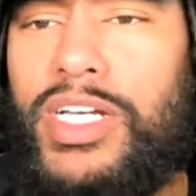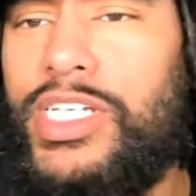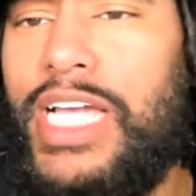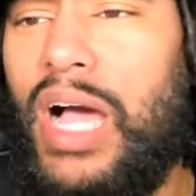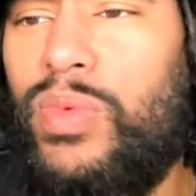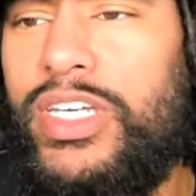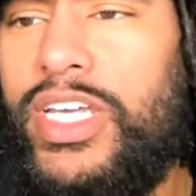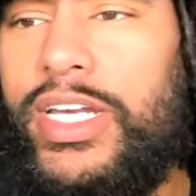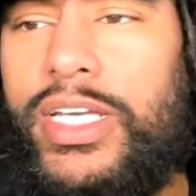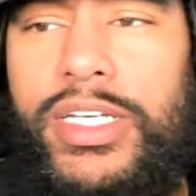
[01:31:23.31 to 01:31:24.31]
She got with
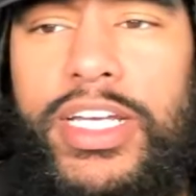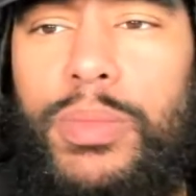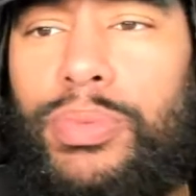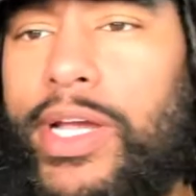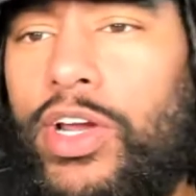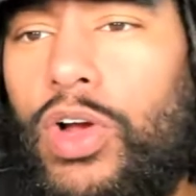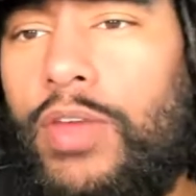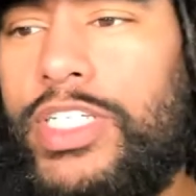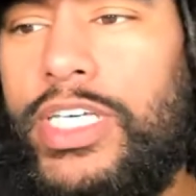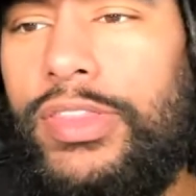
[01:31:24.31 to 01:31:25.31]
Diddy. Diddy breaking her off
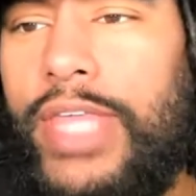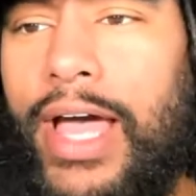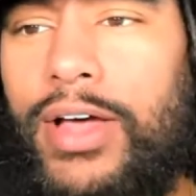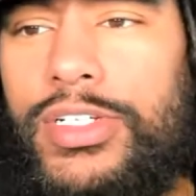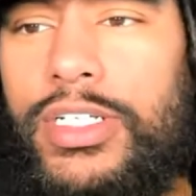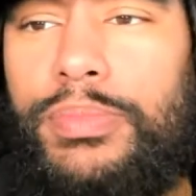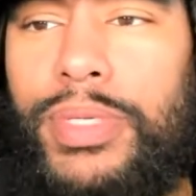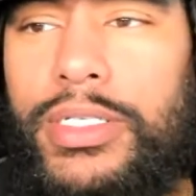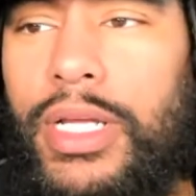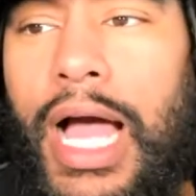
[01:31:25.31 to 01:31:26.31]
$10,000,
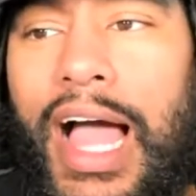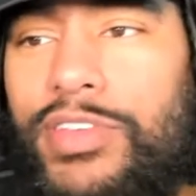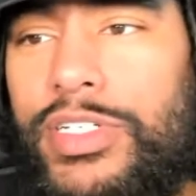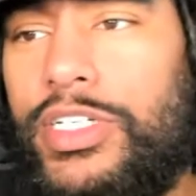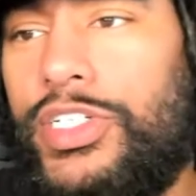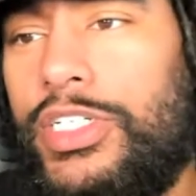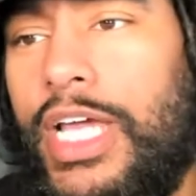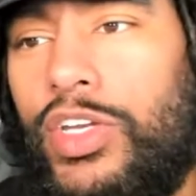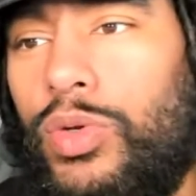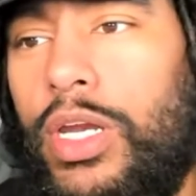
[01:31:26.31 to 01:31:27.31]
but obviously she's
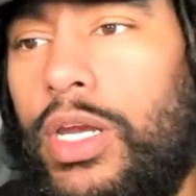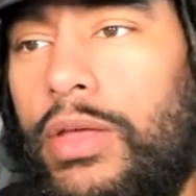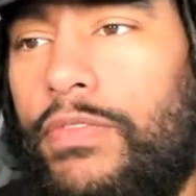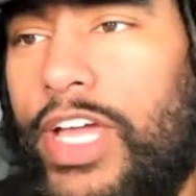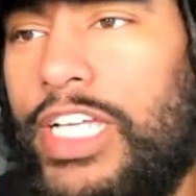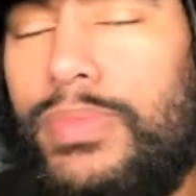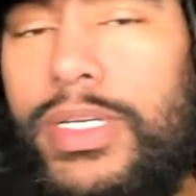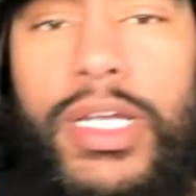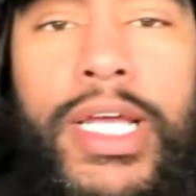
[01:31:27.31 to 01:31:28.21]
not doing any investment.